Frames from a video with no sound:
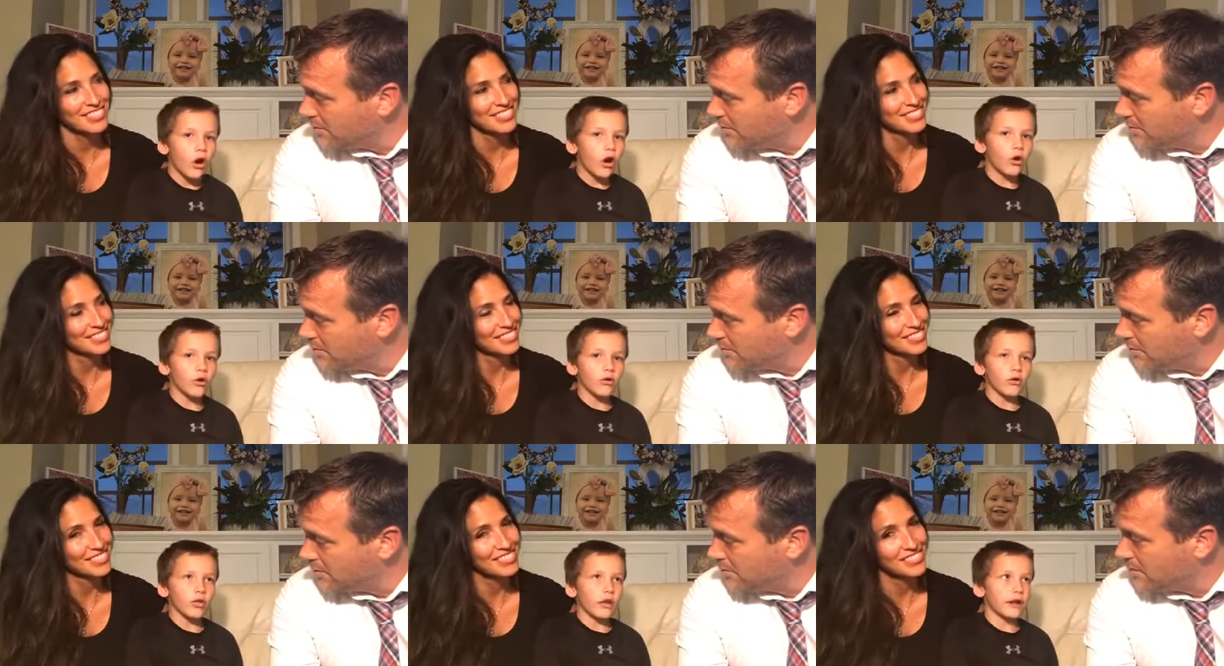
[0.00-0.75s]
Speaker 1: or
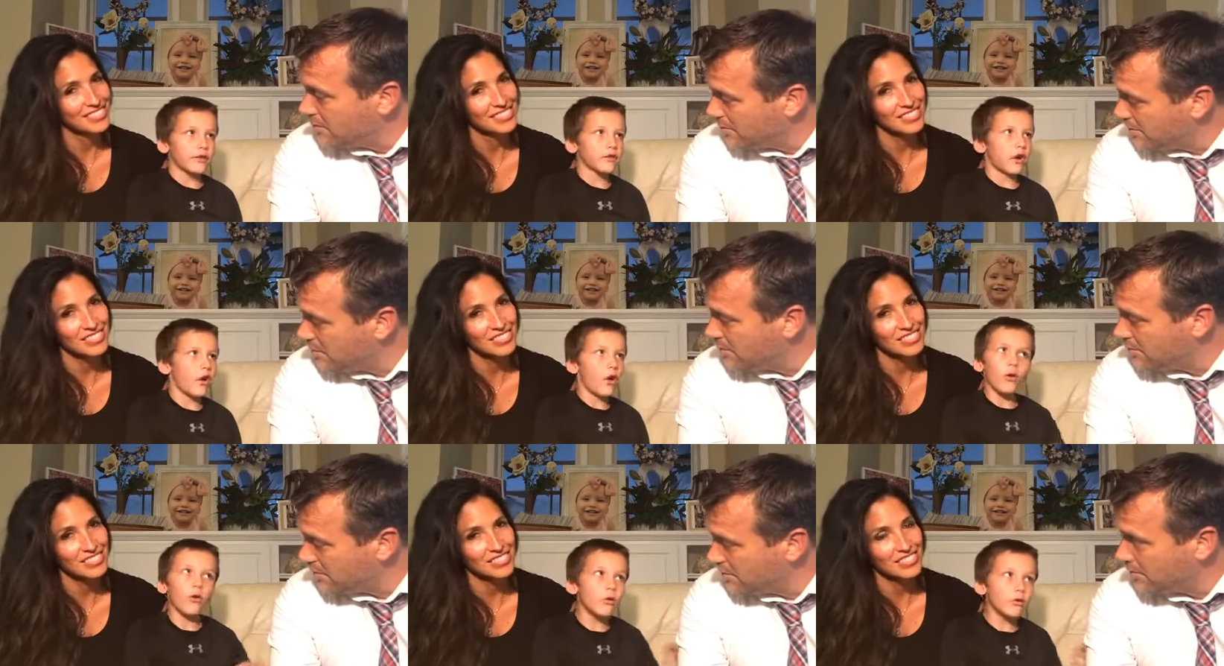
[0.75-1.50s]
like the
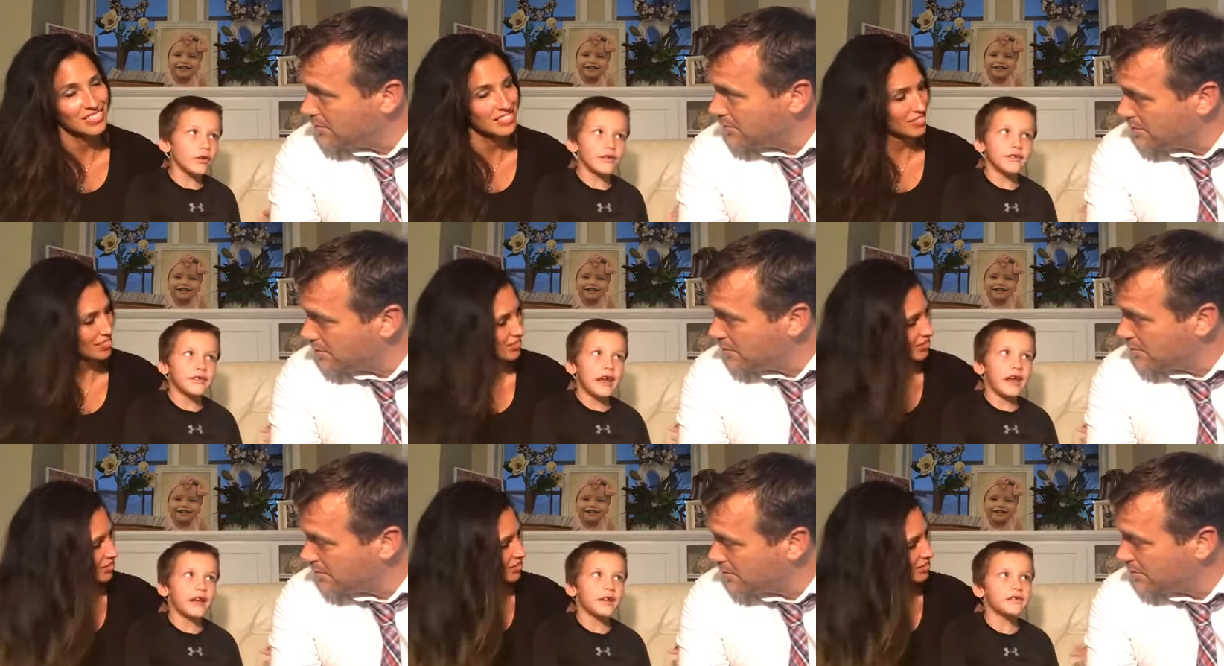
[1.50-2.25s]
olden
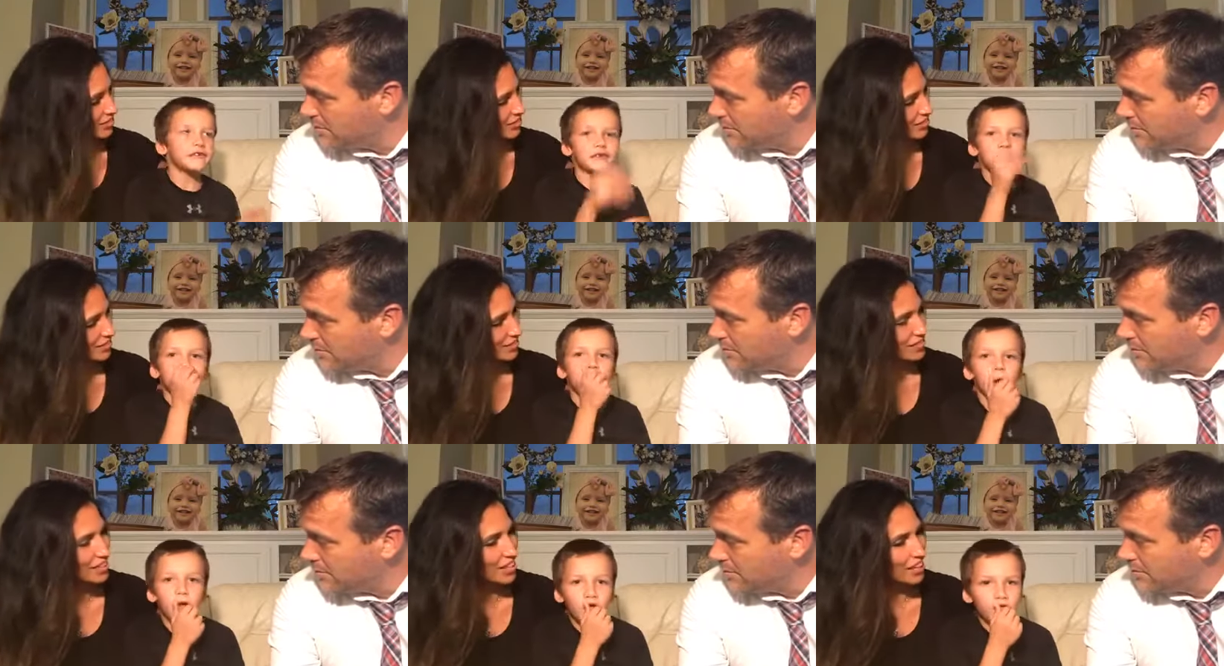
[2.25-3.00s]
days.
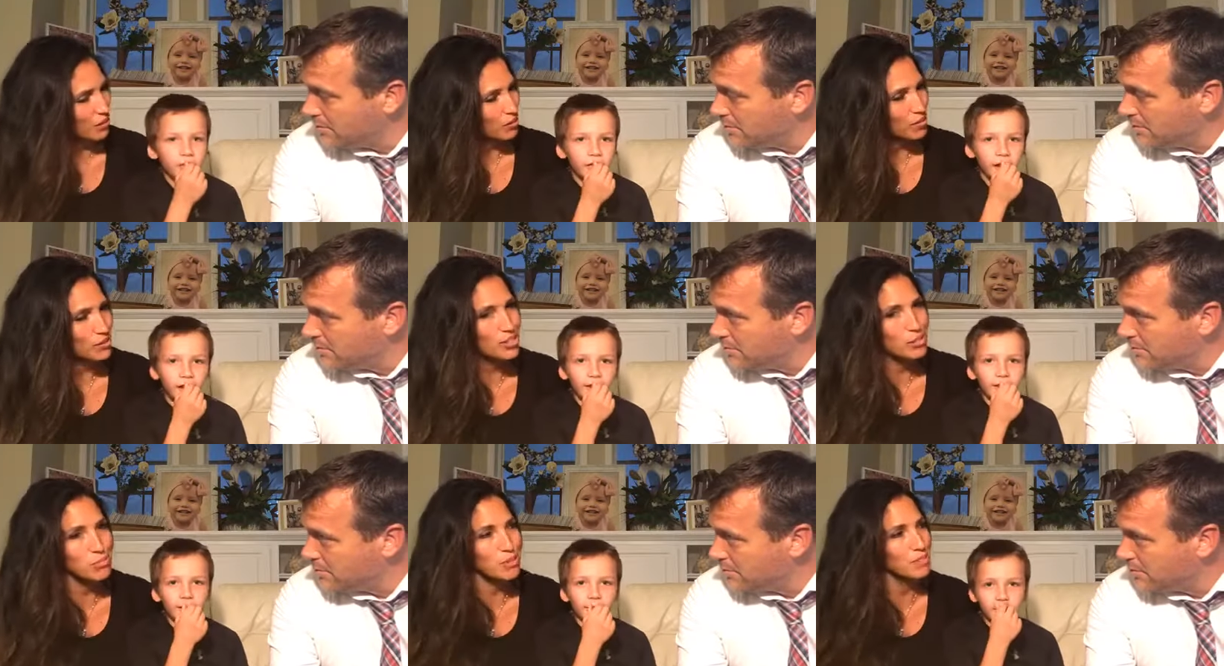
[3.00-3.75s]
Oh, then, it used to
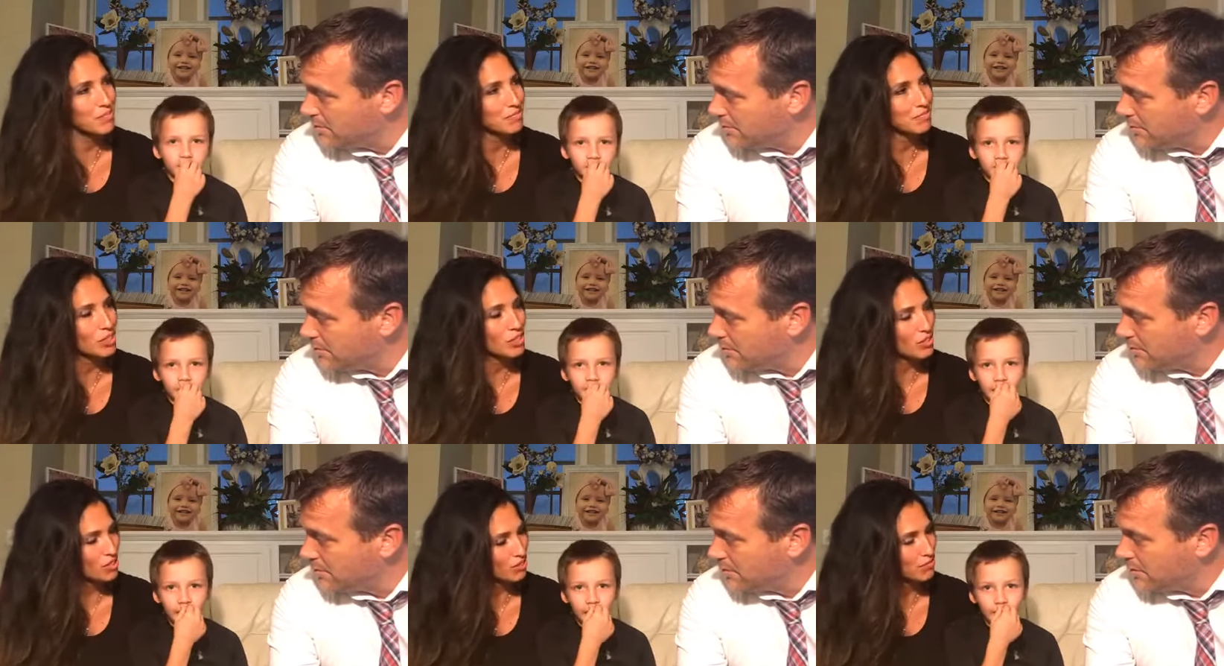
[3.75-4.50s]
be. Yeah.
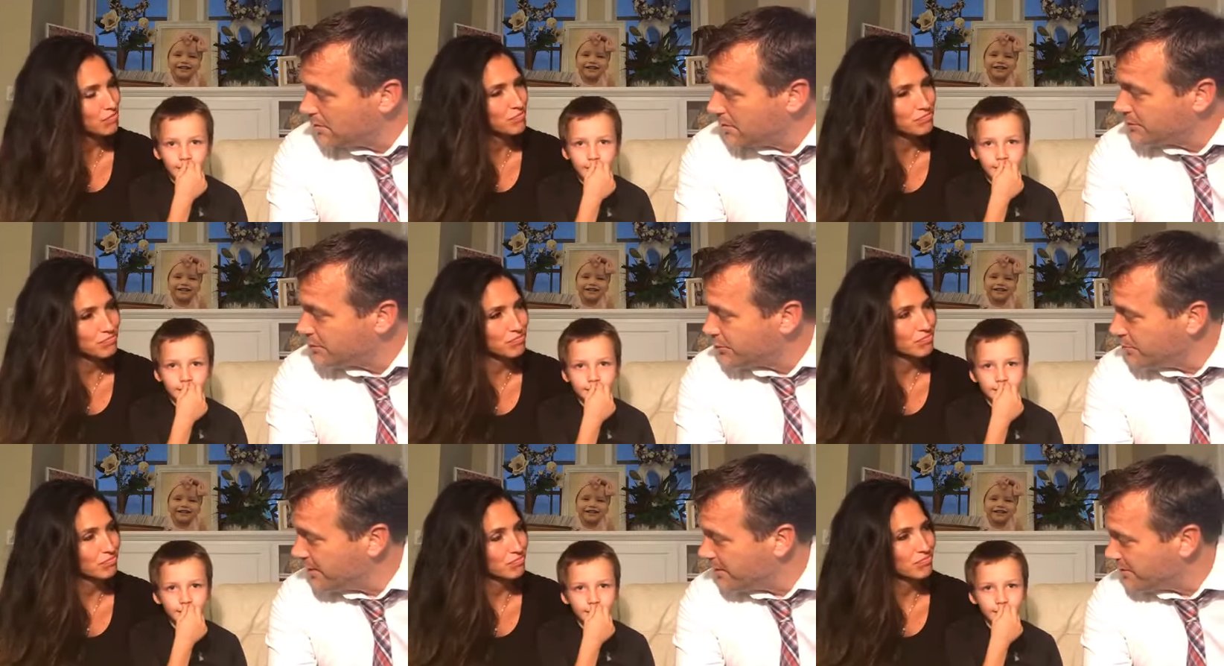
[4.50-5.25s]
Speaker 2: So you
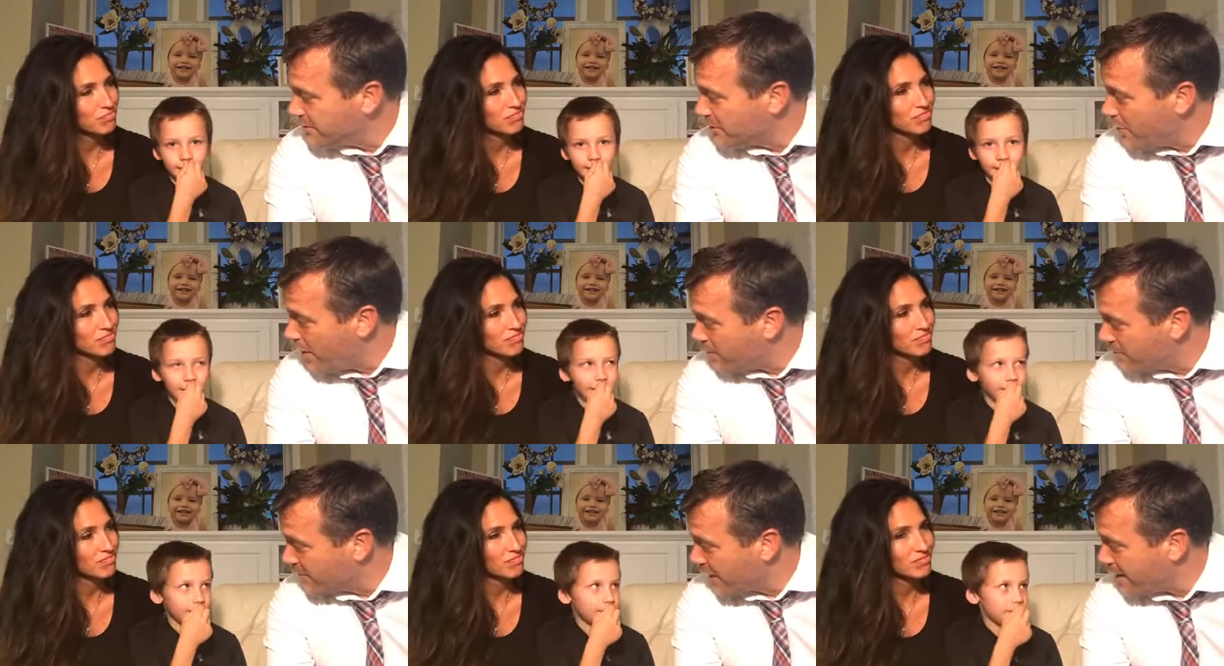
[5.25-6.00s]
mean go out
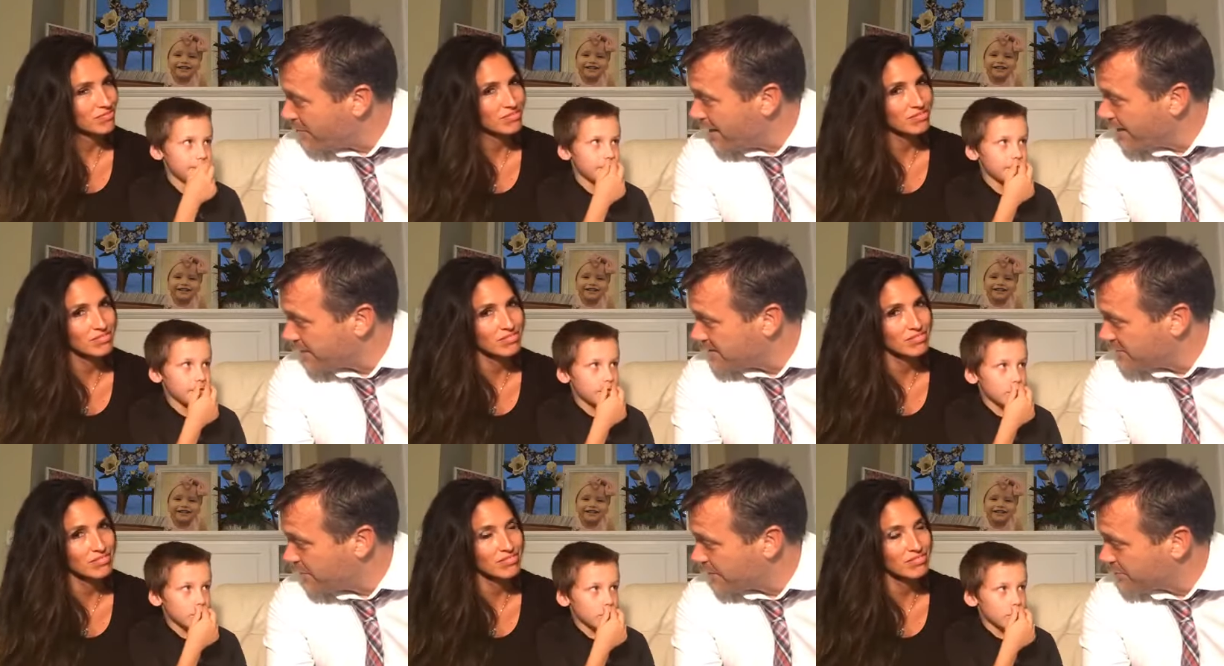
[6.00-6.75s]
and kind of make a
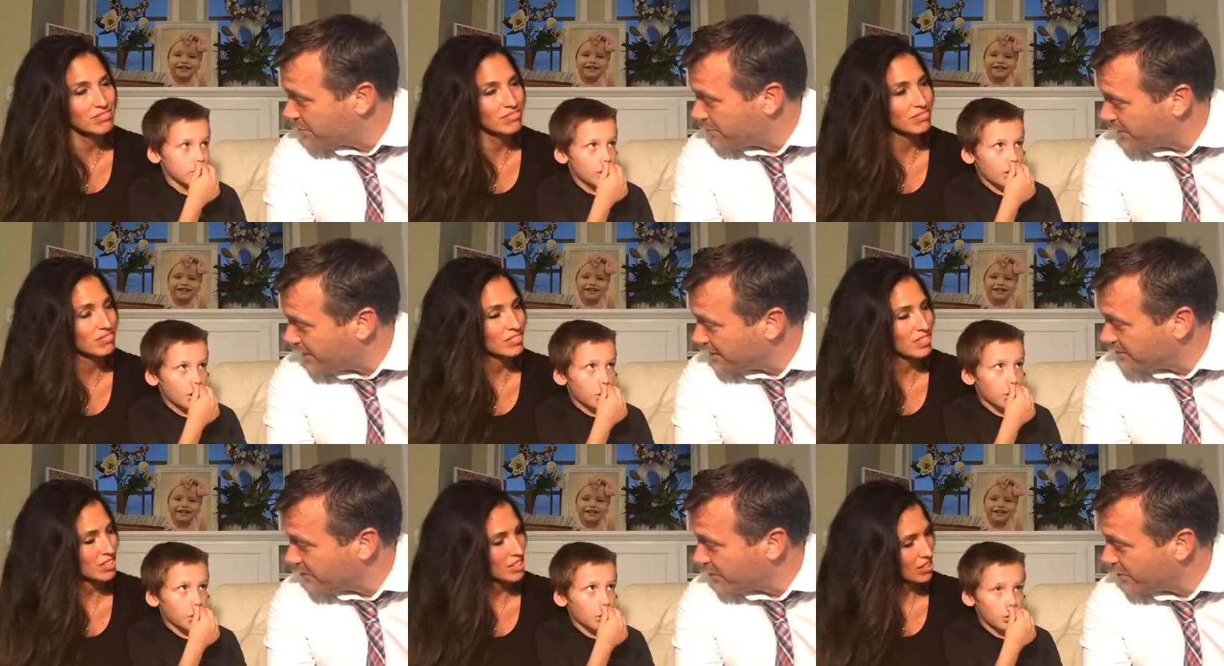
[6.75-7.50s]
special place
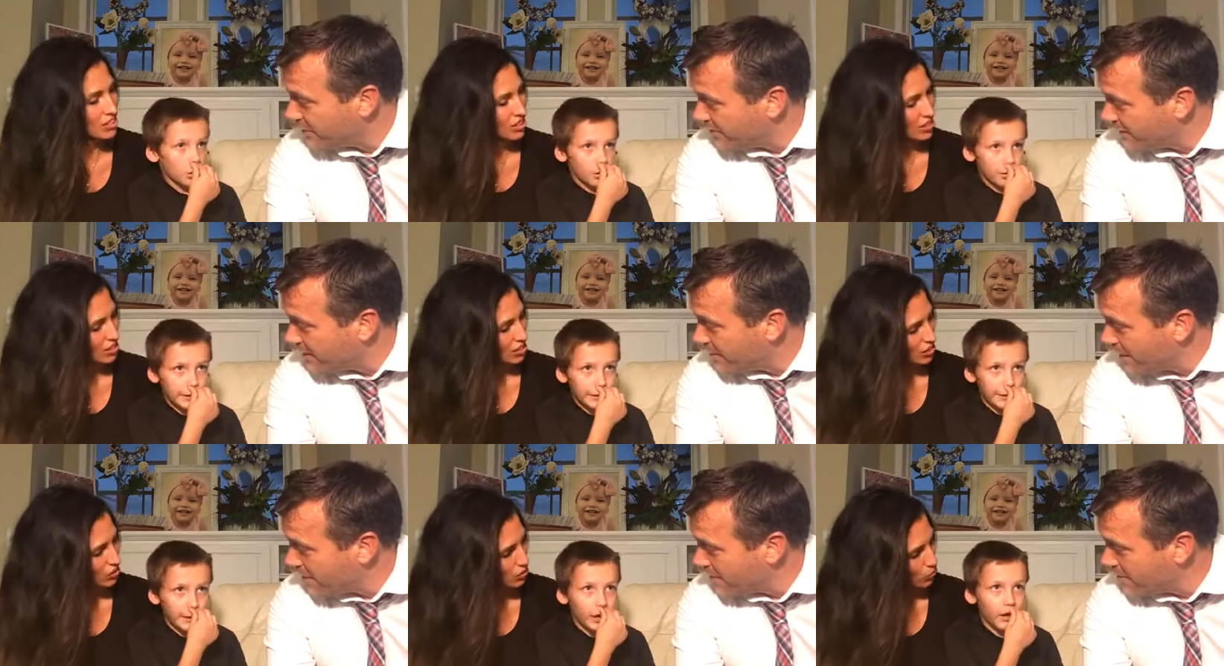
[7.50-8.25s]
for you to think
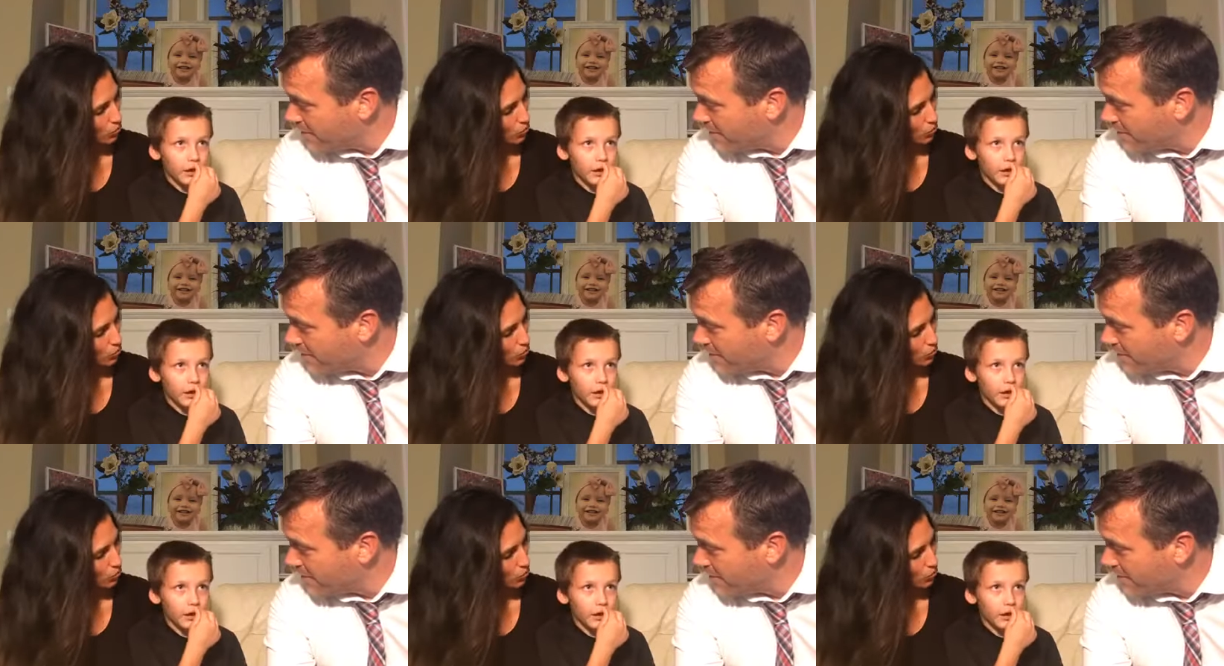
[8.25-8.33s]
about yeah. her?